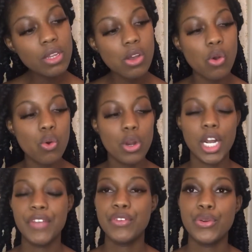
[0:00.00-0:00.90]
or
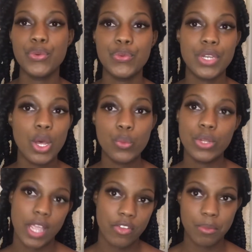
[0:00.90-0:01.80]
if you don't
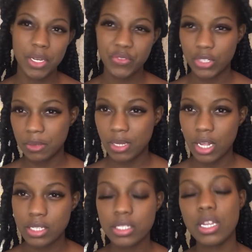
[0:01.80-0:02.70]
really have the money for lip
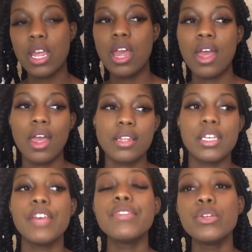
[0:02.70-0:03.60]
gloss,
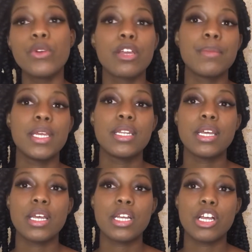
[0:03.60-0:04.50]
definitely recommend
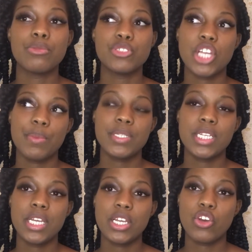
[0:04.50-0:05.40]

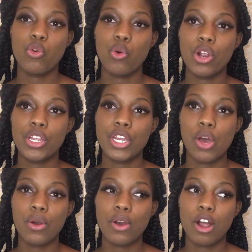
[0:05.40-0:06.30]
chapstick or, you
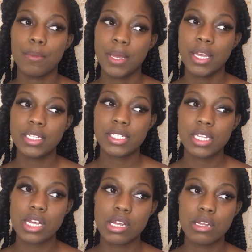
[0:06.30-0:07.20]
know, Carmex.
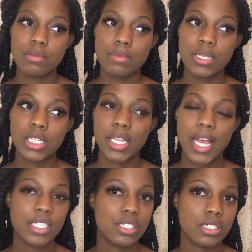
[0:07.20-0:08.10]

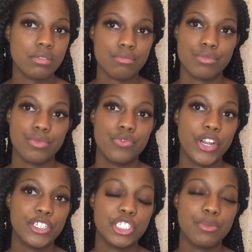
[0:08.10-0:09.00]
That's
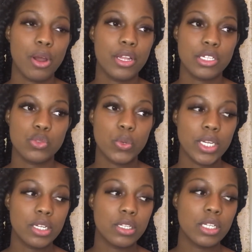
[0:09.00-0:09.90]
very cheap product as
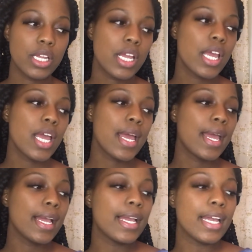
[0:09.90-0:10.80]
well.
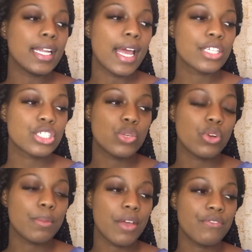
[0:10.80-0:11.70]
And actually one
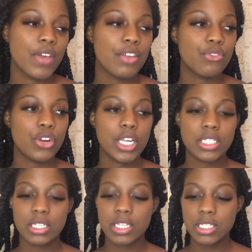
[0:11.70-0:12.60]
of my favorites,
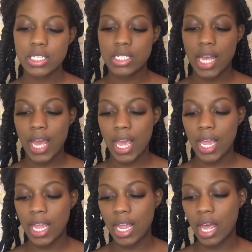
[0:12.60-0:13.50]
this is
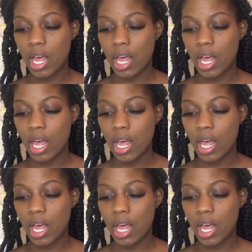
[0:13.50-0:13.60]
a